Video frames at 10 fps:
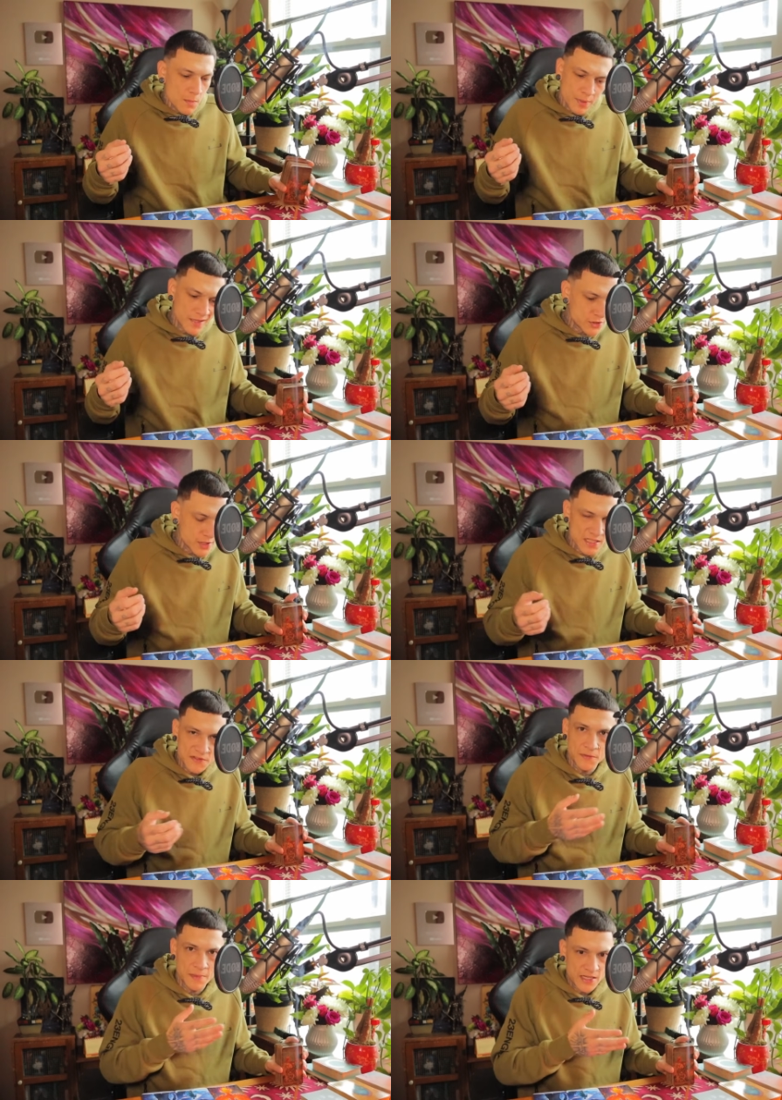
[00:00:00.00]
Big
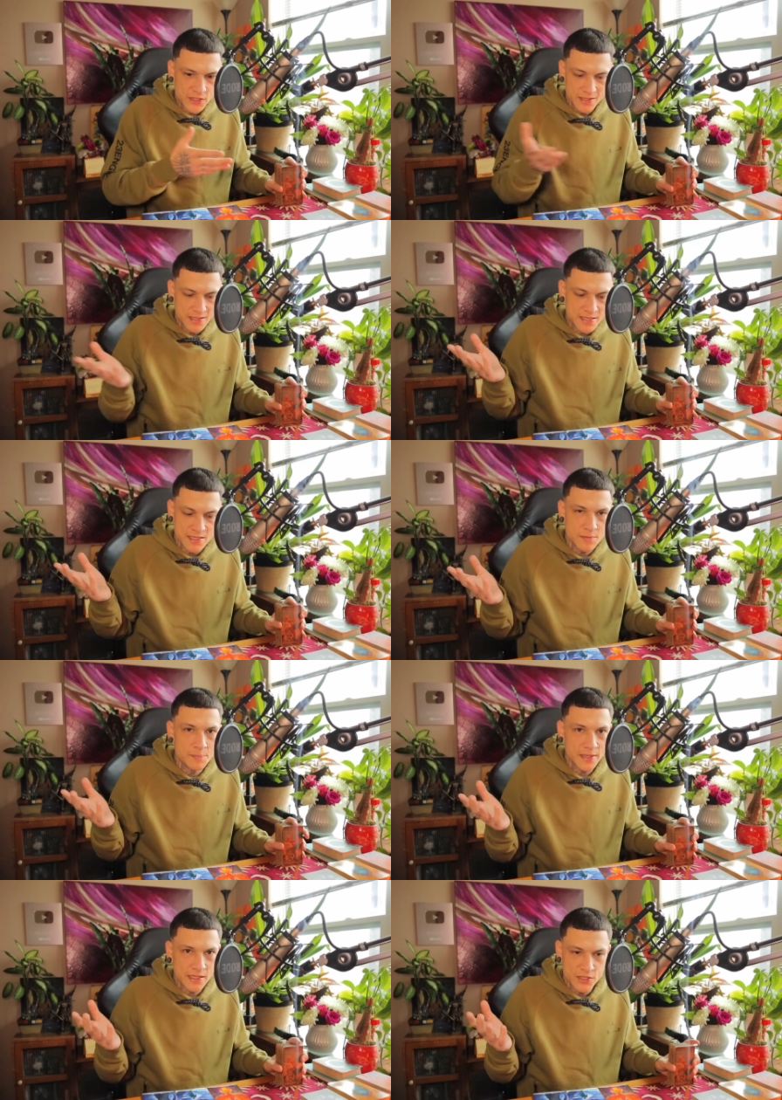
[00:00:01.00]
transformation. This is a
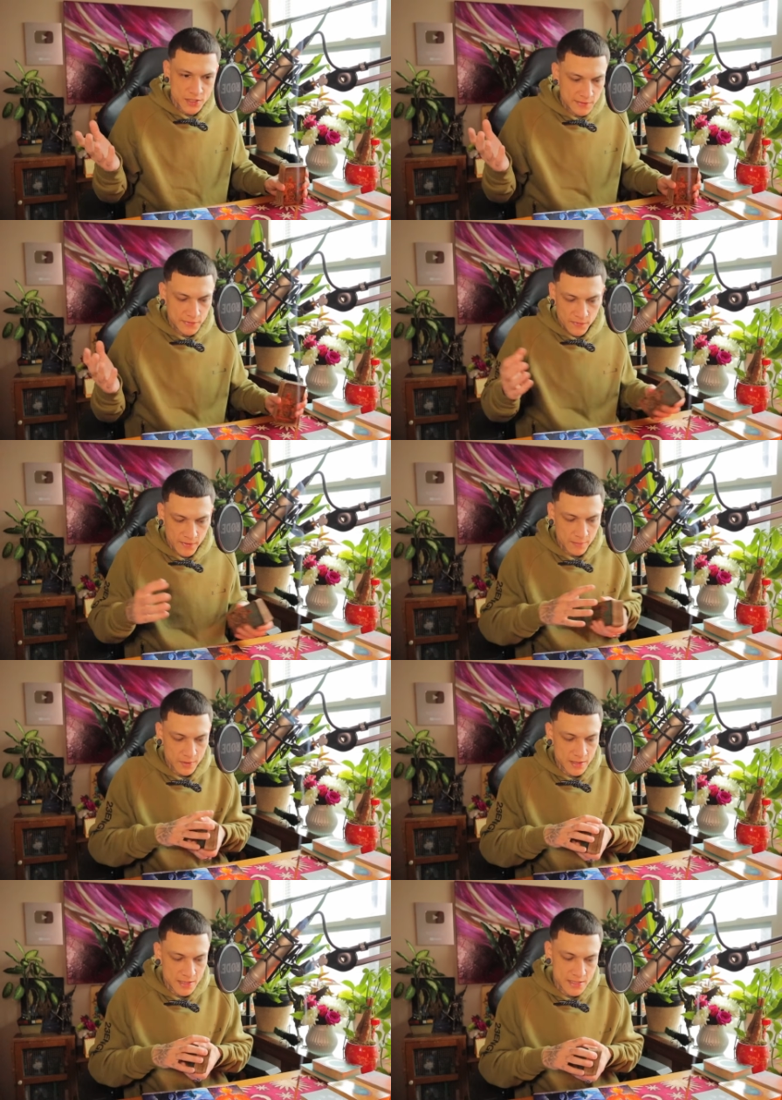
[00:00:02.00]
big shift,
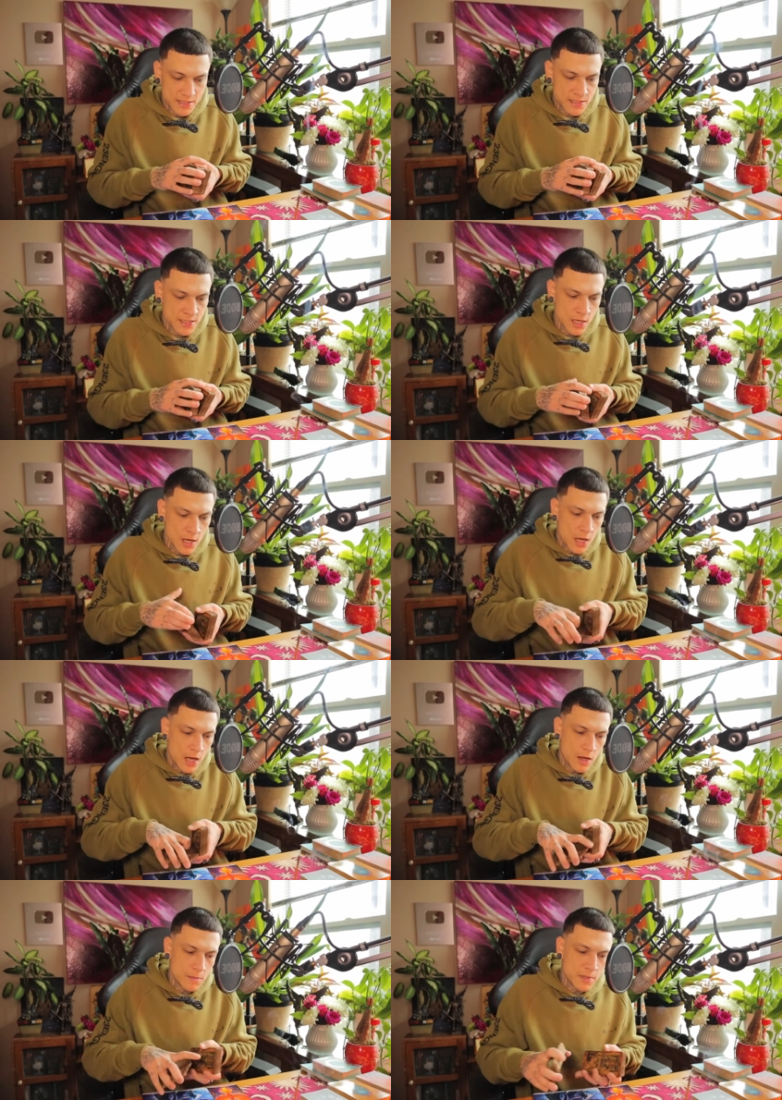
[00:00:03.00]
family. This is
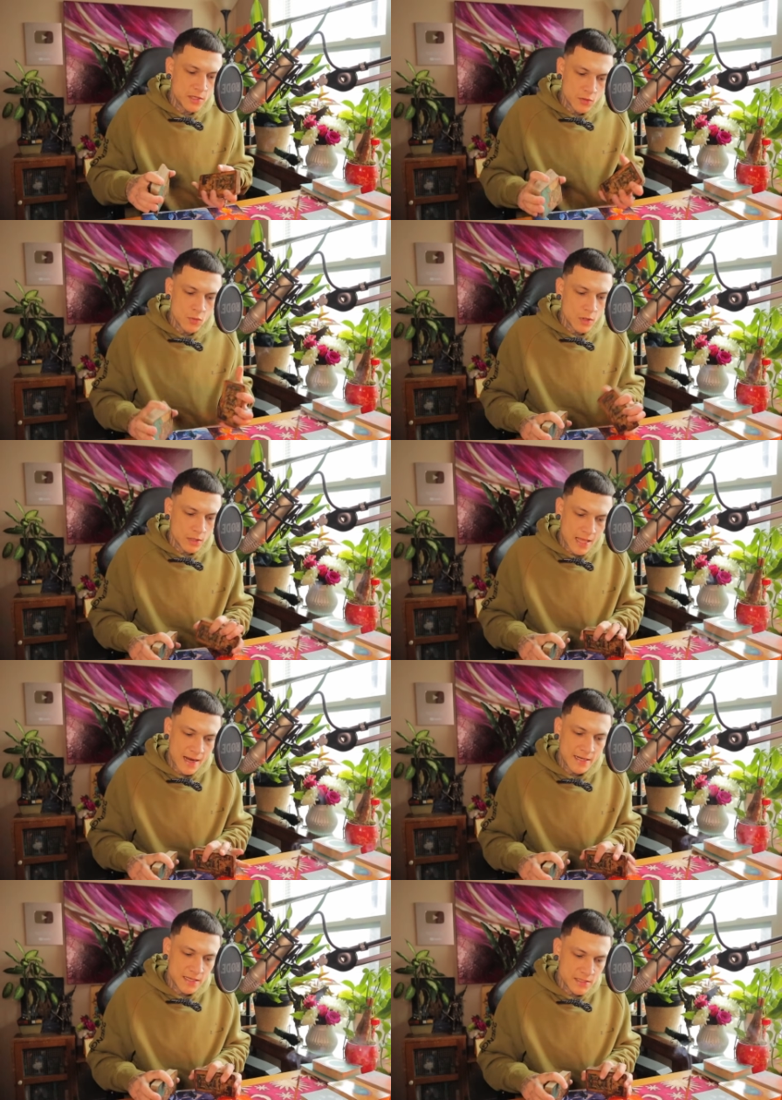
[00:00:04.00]
you
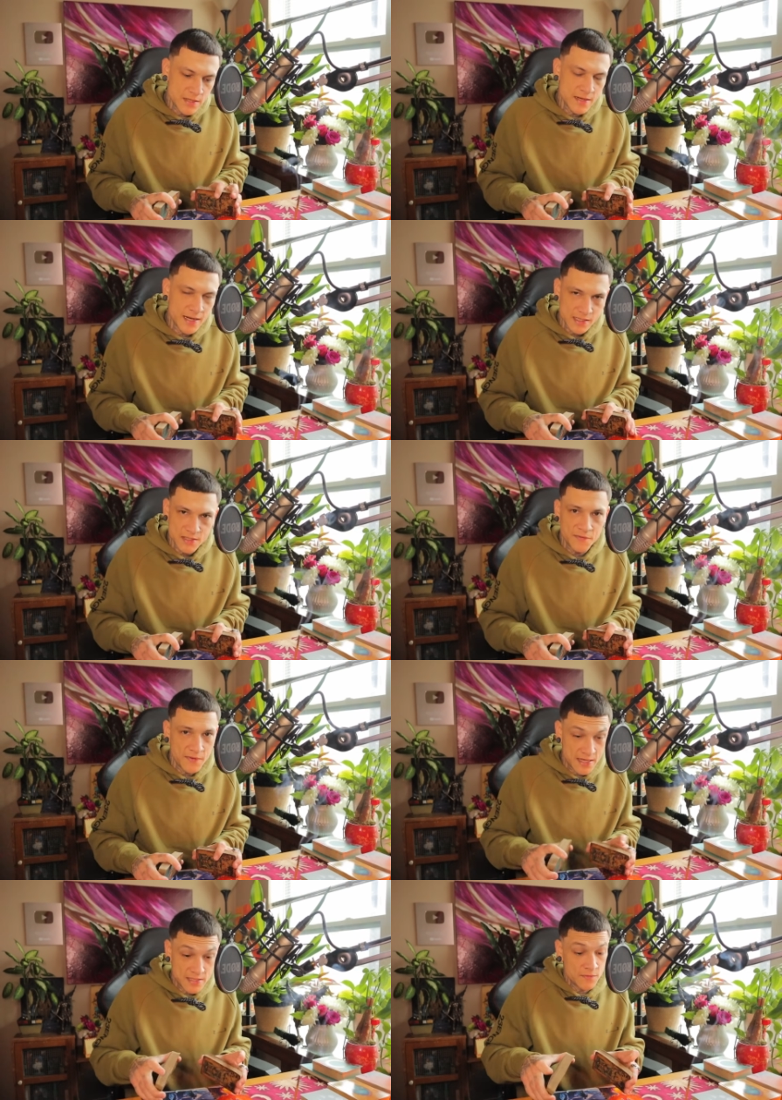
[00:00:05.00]
aligning to the next
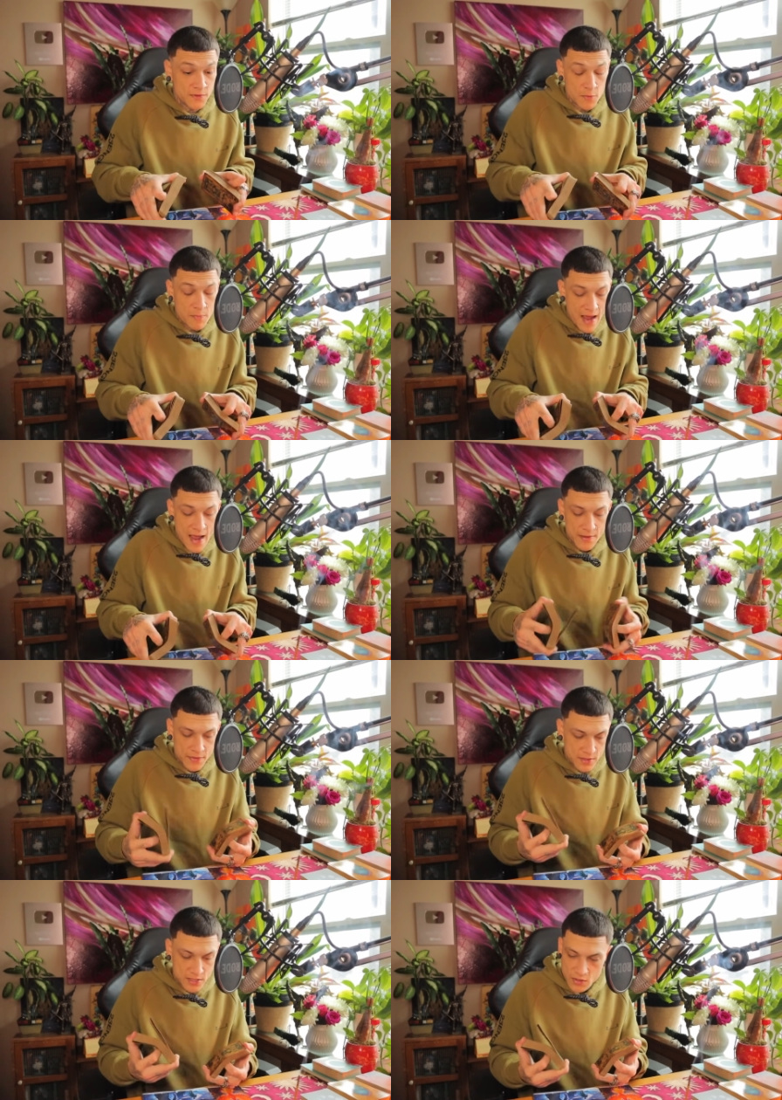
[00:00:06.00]
phase of your
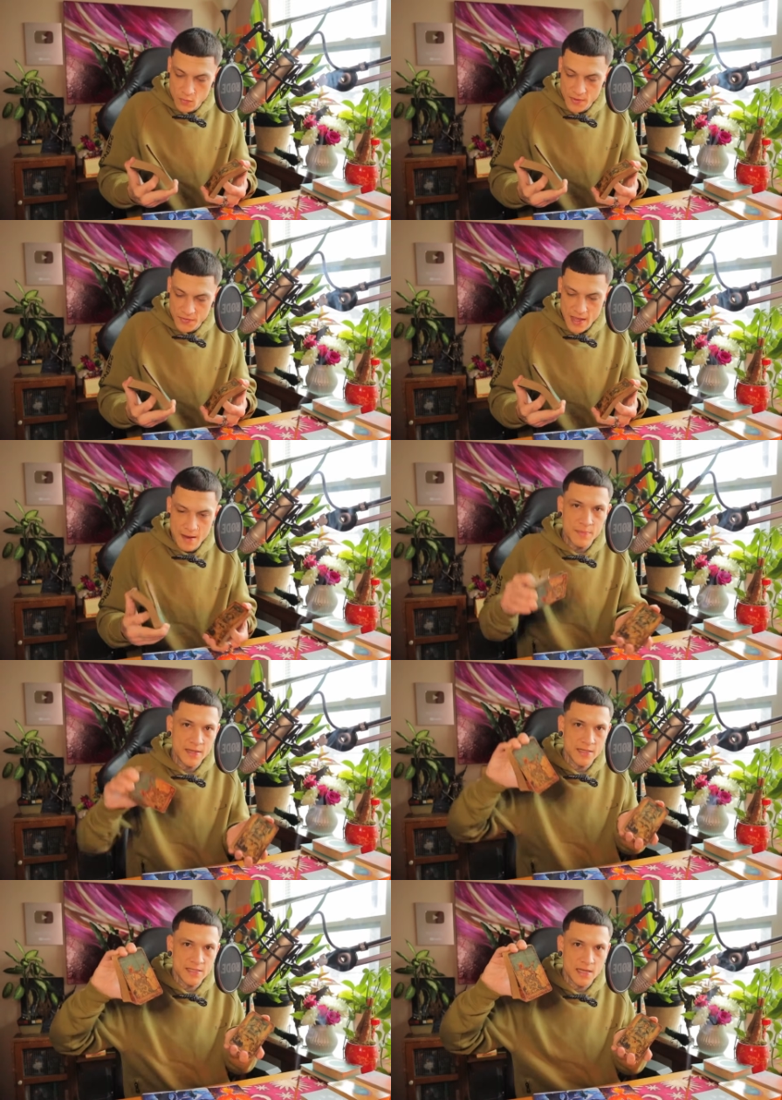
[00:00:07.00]
path. So with that
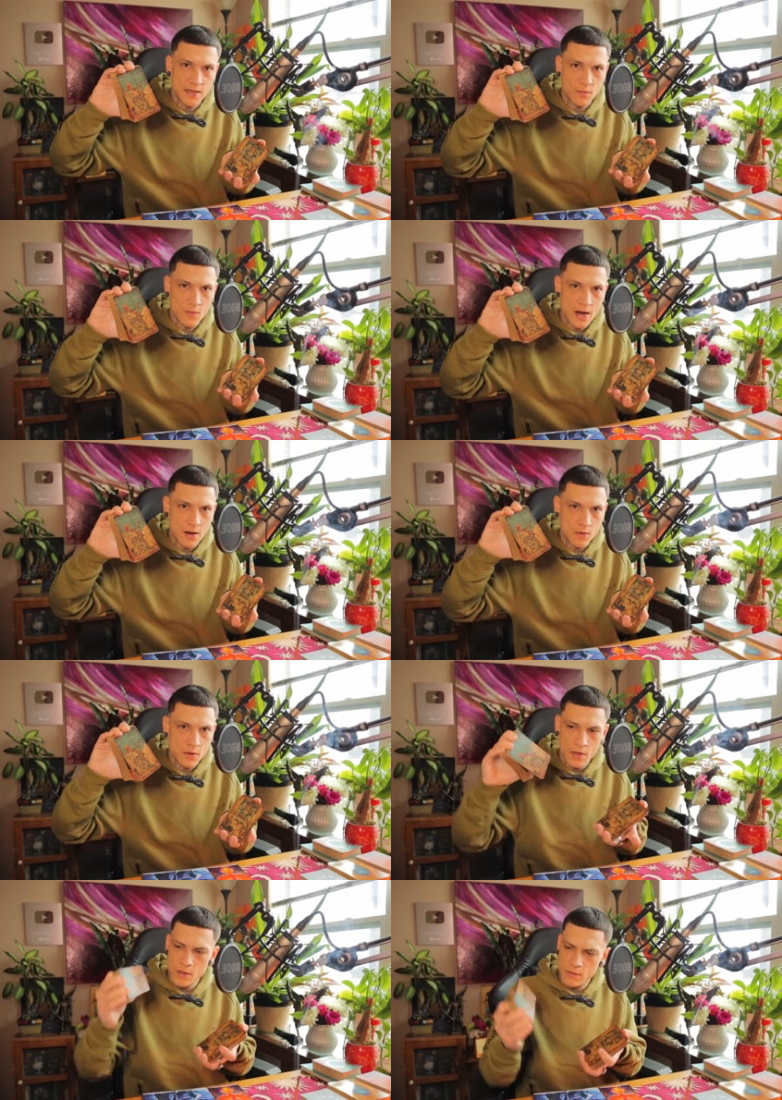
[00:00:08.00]
being said, wow.